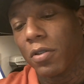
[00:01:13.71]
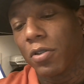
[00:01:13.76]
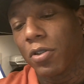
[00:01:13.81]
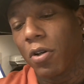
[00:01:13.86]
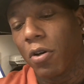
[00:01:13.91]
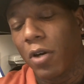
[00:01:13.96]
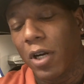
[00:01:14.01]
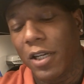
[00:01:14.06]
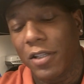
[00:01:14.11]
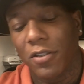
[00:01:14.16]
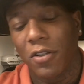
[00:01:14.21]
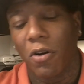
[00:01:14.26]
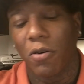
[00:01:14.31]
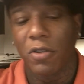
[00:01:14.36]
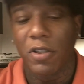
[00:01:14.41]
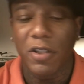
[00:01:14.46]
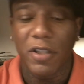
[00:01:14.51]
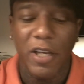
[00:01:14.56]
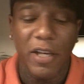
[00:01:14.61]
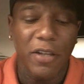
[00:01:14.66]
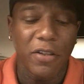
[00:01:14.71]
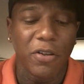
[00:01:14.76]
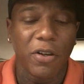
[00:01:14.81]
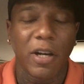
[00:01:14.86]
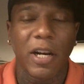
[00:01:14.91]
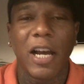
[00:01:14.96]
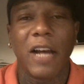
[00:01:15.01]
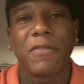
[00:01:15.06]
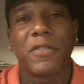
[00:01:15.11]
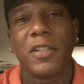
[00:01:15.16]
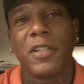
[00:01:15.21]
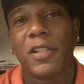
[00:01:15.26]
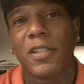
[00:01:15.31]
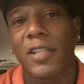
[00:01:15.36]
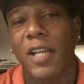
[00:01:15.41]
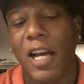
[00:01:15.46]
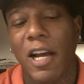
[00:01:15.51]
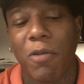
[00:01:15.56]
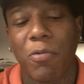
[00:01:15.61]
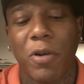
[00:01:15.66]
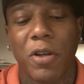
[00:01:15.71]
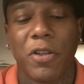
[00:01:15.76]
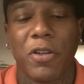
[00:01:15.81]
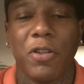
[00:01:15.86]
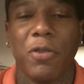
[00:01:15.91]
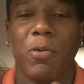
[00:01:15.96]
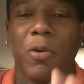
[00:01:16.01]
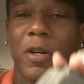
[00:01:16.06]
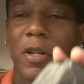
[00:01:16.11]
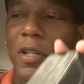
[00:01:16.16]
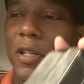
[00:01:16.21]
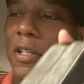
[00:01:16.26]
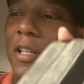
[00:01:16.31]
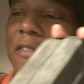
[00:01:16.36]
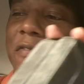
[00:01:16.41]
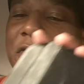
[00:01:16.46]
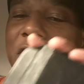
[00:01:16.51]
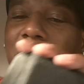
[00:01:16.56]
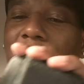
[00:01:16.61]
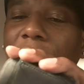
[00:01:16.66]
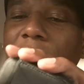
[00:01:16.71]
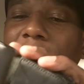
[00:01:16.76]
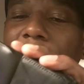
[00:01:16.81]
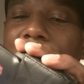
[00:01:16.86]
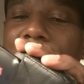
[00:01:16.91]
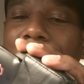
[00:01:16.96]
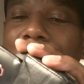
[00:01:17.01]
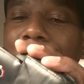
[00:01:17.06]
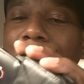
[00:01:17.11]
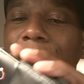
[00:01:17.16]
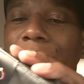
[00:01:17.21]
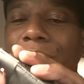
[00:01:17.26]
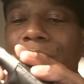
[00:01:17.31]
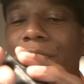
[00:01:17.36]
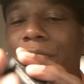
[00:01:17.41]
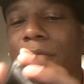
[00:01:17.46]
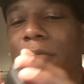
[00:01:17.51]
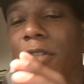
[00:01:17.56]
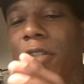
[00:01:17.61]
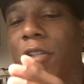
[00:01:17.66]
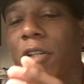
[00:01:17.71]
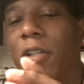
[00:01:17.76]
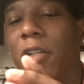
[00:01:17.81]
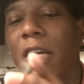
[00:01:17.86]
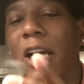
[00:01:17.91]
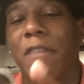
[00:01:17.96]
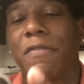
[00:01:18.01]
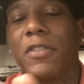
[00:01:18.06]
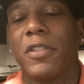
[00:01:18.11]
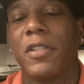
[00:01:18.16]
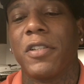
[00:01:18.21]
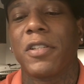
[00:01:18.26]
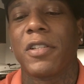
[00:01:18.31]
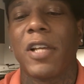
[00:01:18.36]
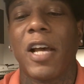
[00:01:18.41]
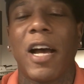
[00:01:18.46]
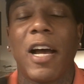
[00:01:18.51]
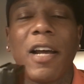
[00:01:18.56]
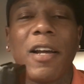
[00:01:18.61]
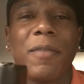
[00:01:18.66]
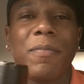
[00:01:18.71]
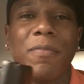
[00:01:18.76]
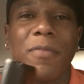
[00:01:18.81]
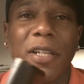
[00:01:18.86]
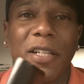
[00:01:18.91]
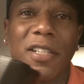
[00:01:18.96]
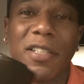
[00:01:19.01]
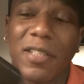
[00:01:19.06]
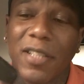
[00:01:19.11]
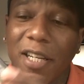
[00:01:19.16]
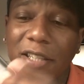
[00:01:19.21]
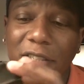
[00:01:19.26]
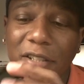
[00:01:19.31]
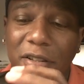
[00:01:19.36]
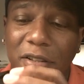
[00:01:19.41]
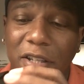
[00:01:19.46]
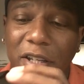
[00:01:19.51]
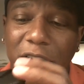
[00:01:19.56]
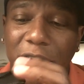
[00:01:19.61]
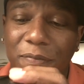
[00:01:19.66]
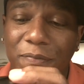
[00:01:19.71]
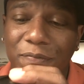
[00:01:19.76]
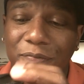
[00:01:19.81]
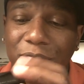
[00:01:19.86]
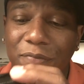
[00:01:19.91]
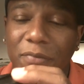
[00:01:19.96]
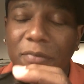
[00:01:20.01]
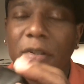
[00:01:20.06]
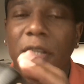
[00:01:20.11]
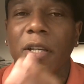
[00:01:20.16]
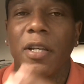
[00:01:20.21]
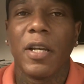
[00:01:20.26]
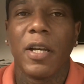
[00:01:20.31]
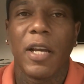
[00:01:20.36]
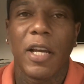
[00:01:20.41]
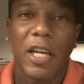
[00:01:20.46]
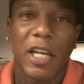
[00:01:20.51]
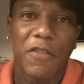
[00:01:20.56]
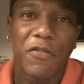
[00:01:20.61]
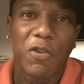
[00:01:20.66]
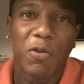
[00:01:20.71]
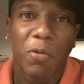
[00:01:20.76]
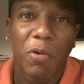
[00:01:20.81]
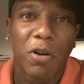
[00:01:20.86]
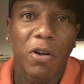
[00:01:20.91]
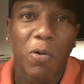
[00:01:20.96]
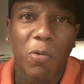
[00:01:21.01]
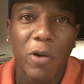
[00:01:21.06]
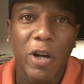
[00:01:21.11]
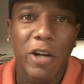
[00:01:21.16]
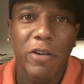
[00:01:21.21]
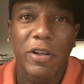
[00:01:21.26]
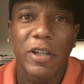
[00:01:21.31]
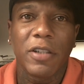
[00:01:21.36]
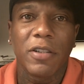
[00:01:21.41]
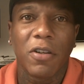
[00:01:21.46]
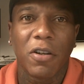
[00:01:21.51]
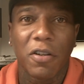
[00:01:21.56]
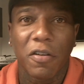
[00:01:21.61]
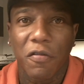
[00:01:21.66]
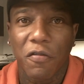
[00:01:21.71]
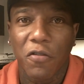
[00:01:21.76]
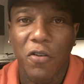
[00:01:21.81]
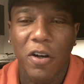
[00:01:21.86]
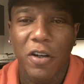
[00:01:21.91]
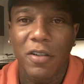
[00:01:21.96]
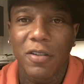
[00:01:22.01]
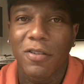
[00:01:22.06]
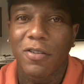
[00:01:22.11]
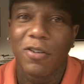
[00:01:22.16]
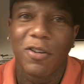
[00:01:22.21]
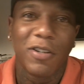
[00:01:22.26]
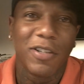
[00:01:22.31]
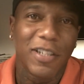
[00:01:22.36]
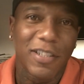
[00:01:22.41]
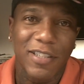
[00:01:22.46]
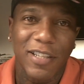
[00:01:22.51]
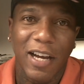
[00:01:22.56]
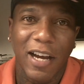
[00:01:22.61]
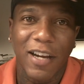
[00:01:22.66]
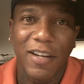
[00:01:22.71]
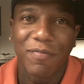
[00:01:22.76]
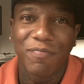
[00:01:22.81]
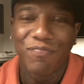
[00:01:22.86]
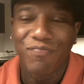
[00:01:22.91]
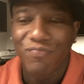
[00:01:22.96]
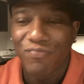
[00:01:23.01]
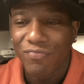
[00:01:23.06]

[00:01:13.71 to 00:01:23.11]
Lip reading: so that's the only thing. You're gonna have to decide whether you want to. It fits right in. You're gonna have to decide, and it's nice and thin, if you want to wear it on the front or on the side.